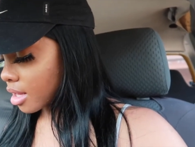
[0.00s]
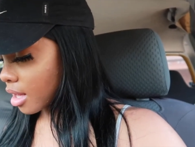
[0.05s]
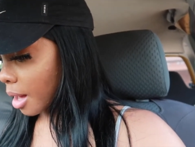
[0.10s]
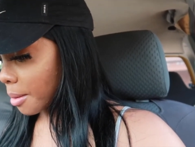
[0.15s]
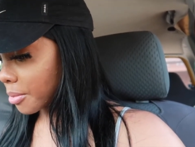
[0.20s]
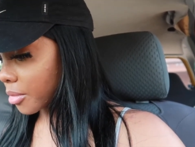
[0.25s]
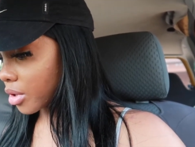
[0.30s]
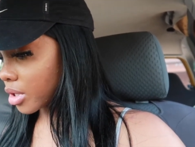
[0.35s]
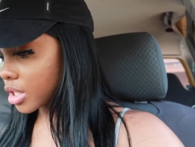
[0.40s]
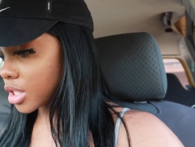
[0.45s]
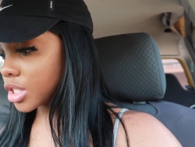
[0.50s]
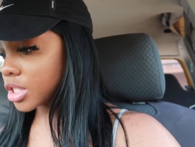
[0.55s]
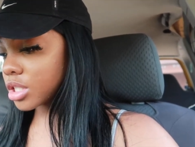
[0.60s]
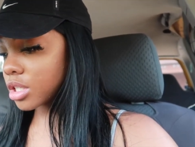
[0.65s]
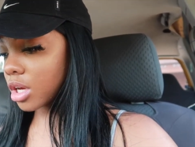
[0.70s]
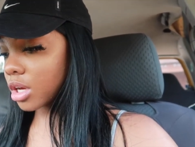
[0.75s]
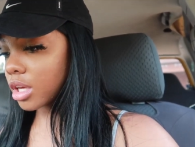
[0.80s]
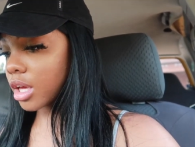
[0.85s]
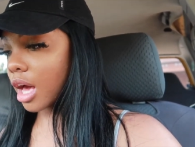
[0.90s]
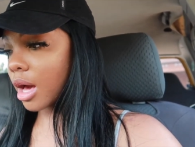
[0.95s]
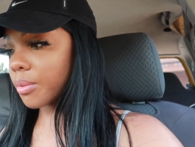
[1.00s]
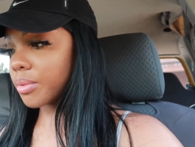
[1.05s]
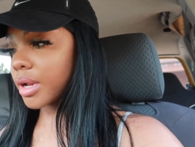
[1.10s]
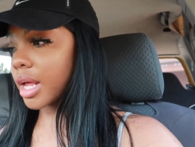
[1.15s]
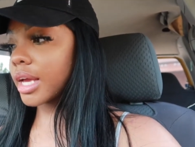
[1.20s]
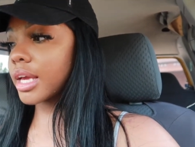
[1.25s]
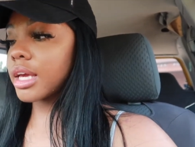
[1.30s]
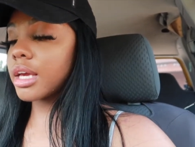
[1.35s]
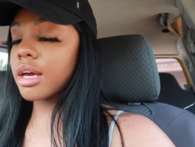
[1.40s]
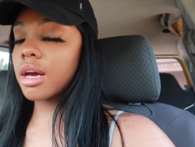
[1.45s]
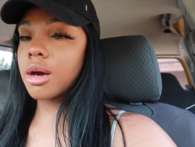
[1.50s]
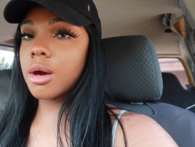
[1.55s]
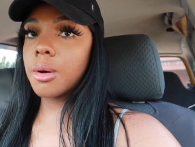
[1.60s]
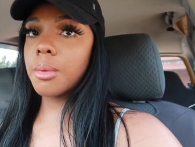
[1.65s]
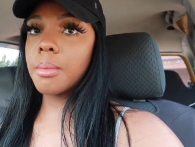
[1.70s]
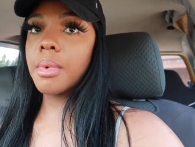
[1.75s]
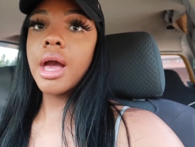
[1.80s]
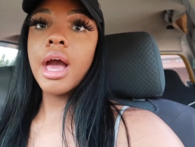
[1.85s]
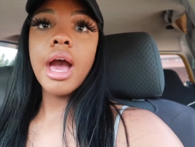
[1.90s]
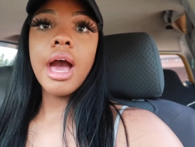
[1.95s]
i'm gonna show y'all when i get
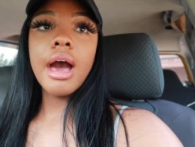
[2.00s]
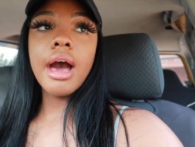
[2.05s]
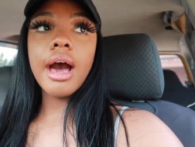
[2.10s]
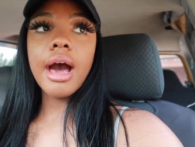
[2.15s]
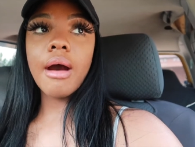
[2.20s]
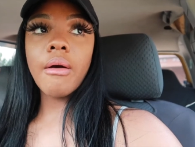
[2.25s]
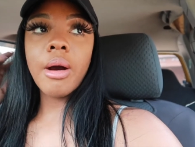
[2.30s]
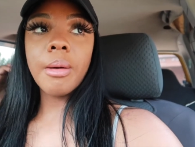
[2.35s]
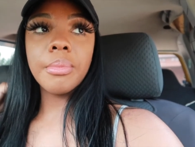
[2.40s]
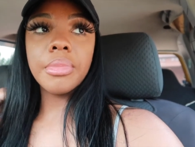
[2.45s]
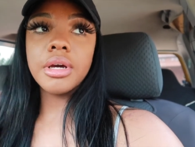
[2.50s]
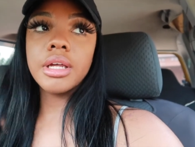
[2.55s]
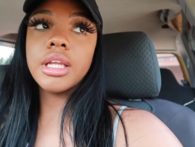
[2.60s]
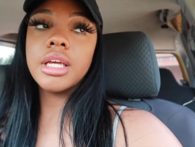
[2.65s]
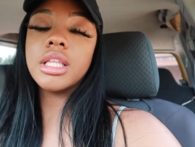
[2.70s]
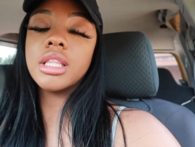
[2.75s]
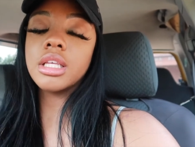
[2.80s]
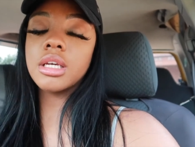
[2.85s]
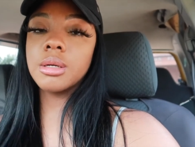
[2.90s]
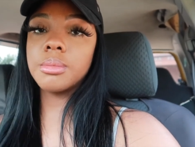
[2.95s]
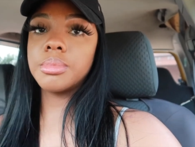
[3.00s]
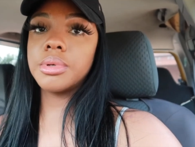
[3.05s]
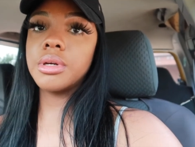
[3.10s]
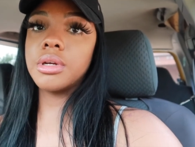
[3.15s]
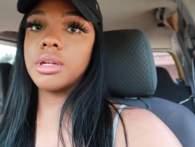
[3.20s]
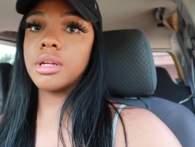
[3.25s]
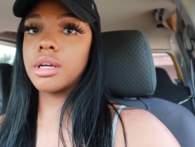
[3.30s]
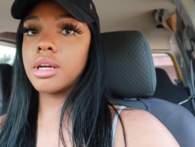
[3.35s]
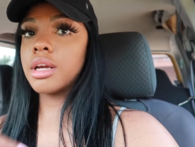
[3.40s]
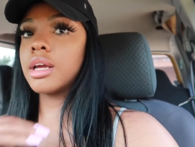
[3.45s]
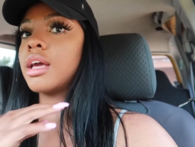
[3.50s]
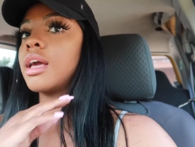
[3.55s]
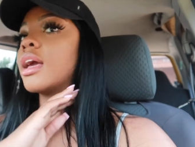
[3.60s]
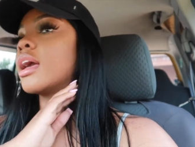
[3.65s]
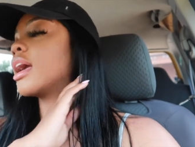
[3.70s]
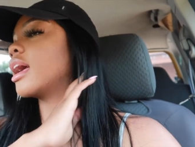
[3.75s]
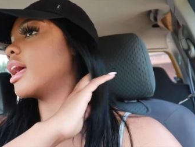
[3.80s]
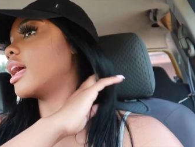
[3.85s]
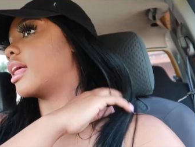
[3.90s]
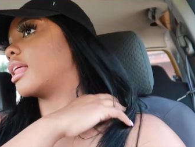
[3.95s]
home how i put it in the computer
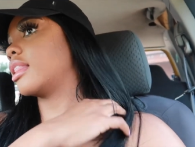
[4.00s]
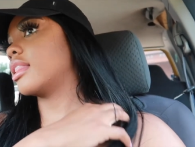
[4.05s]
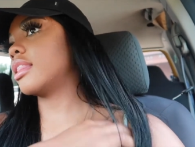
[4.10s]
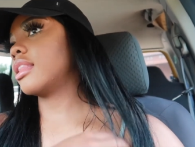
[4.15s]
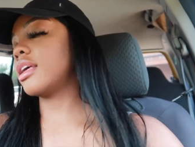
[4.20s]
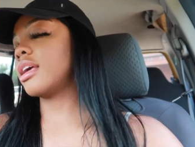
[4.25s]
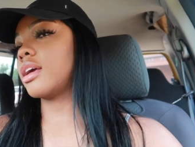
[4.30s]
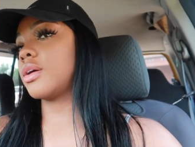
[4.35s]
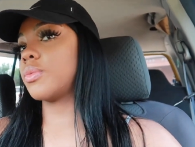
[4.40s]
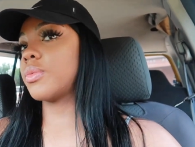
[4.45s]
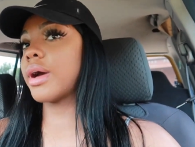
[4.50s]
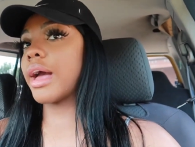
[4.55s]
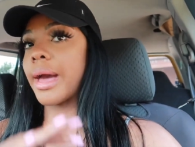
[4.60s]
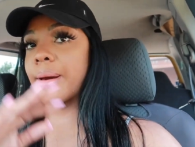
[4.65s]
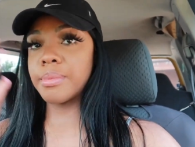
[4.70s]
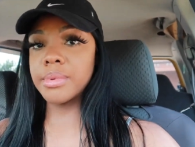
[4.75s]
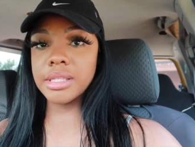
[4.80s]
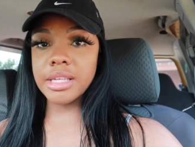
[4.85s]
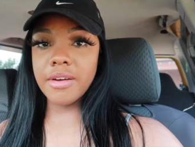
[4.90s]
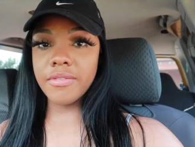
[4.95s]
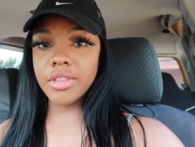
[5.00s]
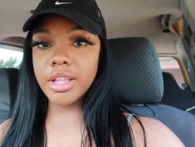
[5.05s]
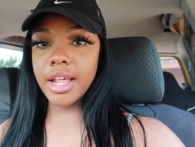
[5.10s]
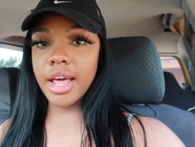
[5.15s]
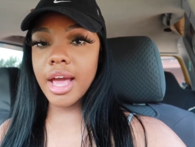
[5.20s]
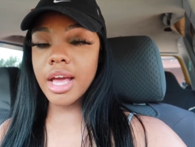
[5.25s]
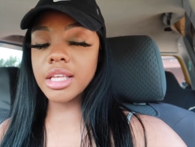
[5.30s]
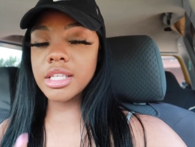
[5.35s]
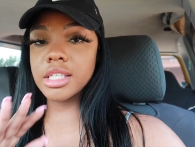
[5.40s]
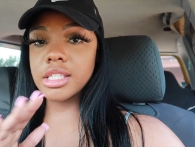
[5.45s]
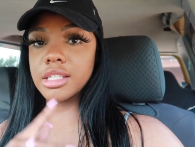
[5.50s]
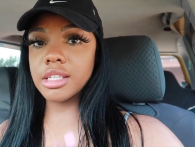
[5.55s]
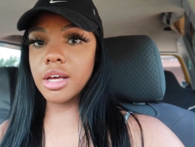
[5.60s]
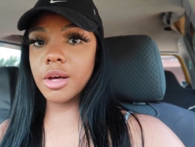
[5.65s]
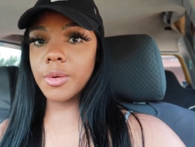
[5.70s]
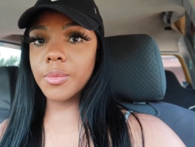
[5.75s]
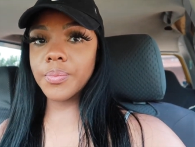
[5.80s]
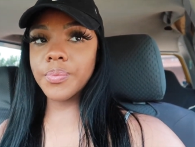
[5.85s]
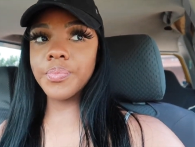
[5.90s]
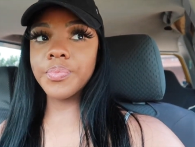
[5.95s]
and then what happens after that
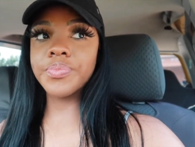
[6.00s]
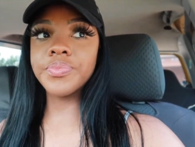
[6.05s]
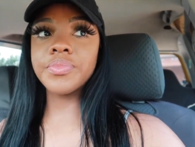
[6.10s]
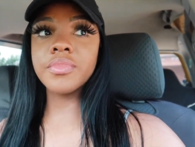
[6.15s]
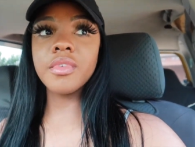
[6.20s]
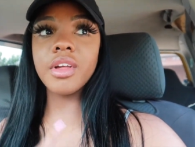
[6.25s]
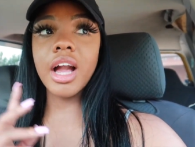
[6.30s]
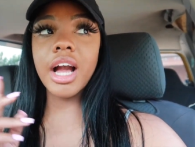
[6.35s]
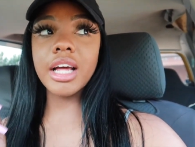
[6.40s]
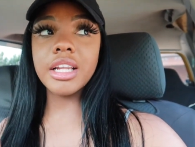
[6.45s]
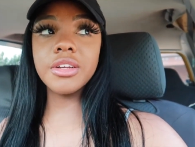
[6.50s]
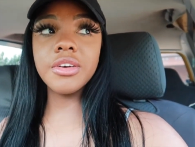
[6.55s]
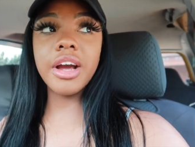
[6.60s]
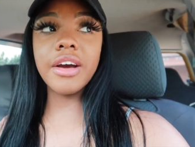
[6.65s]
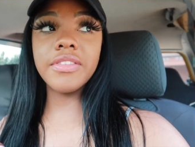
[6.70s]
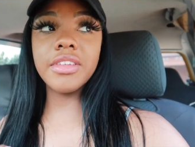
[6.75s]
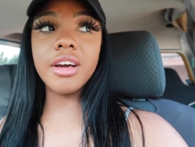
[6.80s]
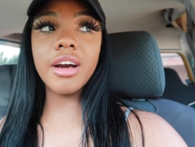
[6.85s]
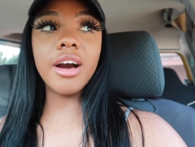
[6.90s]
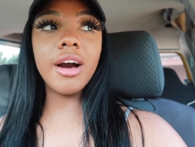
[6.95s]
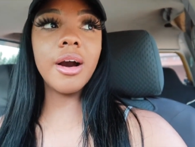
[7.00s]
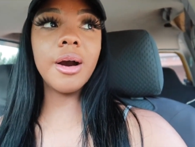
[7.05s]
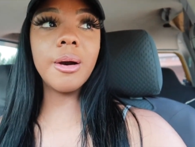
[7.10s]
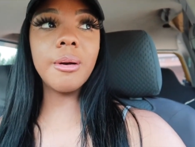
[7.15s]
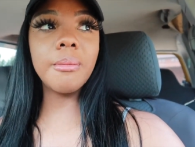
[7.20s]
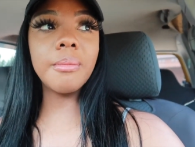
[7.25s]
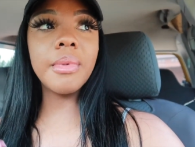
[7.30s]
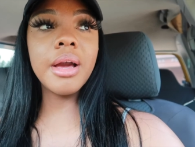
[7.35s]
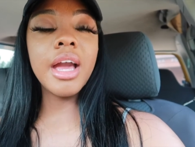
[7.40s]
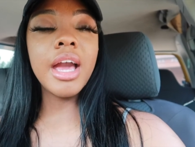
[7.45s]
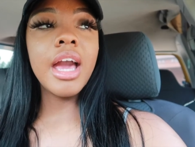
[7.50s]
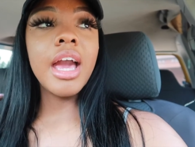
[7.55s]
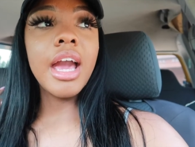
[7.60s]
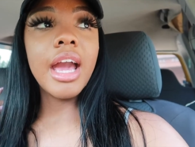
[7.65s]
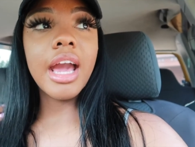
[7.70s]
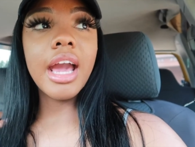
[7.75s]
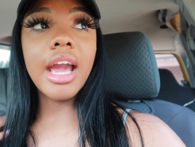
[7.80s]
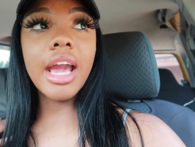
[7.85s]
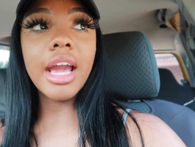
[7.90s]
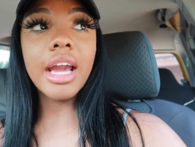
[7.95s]
so i do have to go home
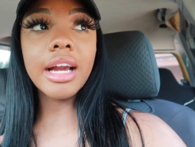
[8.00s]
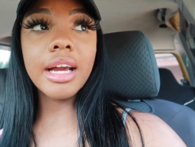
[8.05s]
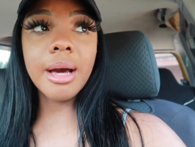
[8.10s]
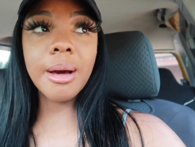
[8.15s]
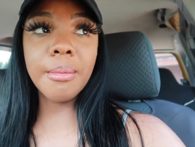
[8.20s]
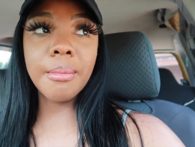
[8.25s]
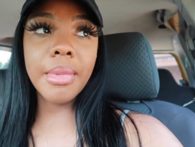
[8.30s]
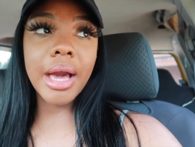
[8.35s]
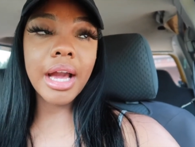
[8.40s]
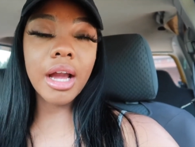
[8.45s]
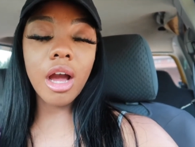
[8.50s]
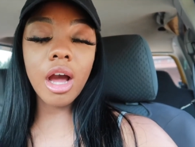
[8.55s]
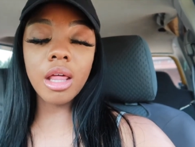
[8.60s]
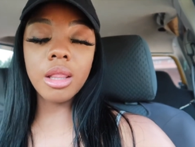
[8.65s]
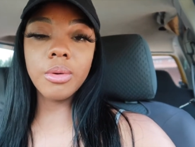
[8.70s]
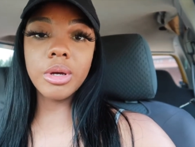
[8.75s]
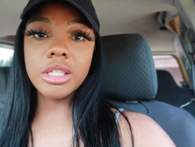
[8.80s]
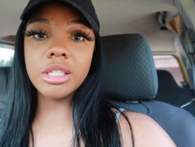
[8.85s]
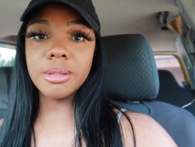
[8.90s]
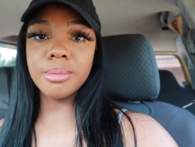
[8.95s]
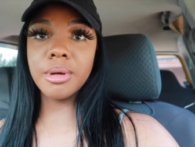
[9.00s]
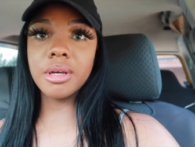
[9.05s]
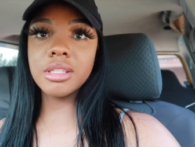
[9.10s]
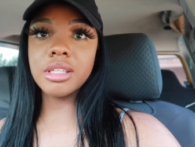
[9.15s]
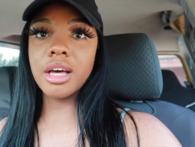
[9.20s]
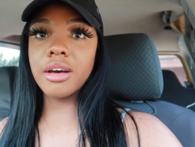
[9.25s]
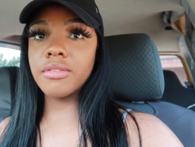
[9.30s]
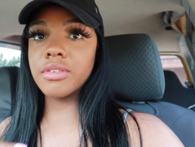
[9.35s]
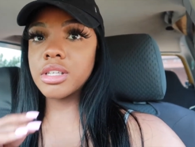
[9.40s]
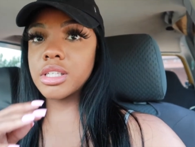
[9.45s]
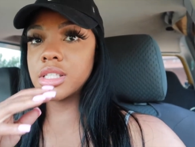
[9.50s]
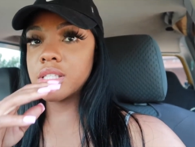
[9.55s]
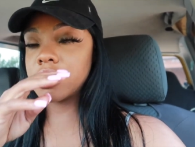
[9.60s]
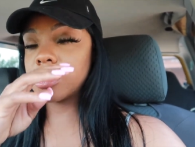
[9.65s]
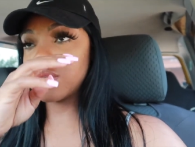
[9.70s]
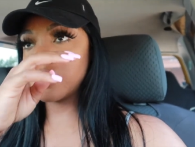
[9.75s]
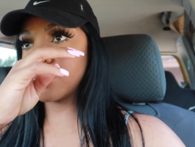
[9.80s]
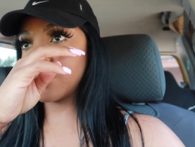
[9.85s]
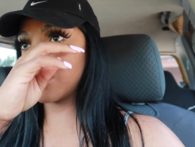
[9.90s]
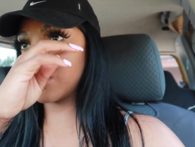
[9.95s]
and come back all the way to the post office
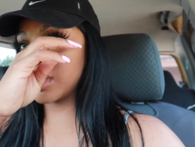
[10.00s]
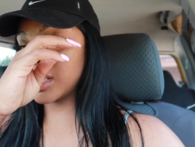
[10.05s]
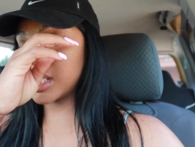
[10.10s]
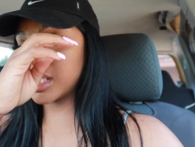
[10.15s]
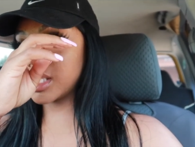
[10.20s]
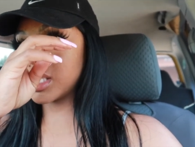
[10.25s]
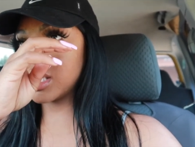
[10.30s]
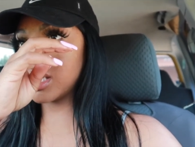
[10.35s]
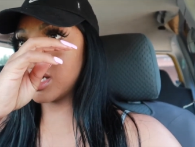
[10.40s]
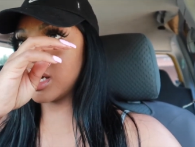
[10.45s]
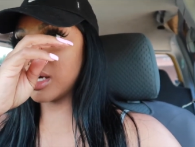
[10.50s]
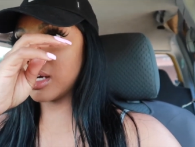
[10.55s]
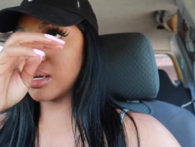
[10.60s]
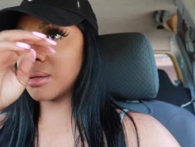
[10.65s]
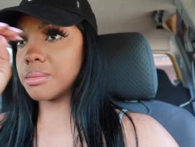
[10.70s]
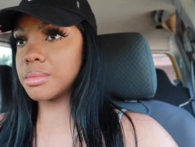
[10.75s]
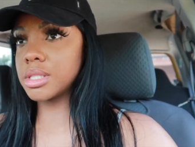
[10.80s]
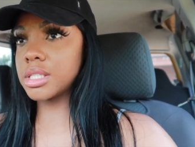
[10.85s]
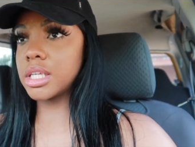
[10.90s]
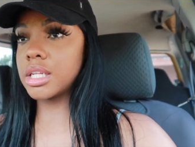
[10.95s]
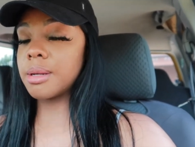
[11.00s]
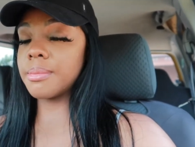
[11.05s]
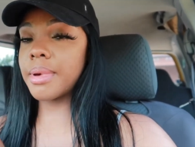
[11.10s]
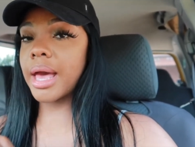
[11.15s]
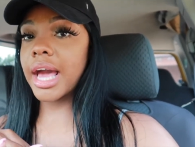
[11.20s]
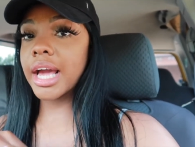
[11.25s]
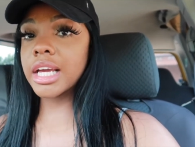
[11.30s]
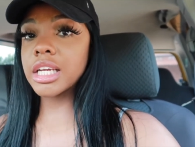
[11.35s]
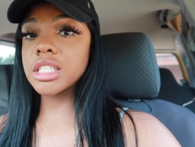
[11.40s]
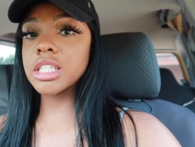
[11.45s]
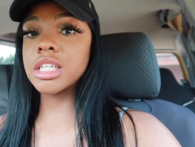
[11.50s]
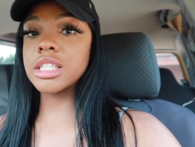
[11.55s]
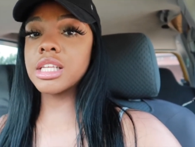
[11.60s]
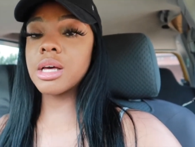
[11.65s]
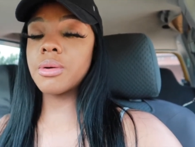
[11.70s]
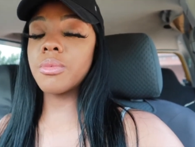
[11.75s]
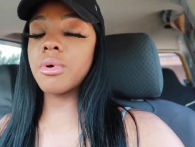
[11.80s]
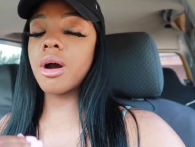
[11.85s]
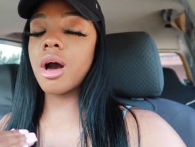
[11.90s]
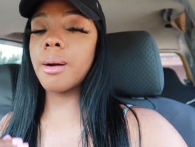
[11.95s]
to um, send a package because
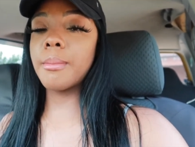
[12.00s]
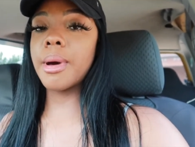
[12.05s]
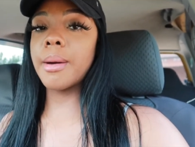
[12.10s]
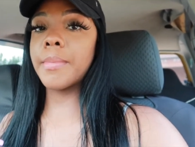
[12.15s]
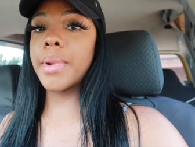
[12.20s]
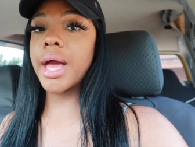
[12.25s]
i want all my